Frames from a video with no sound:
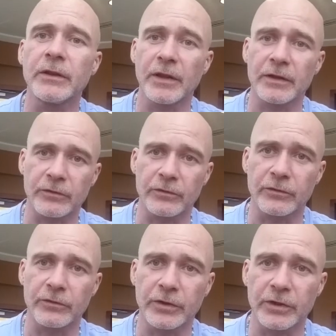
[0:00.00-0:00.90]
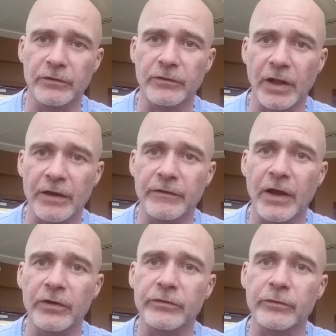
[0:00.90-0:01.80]
that there is life
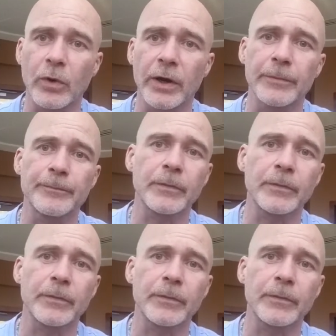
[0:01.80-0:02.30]
elsewhere.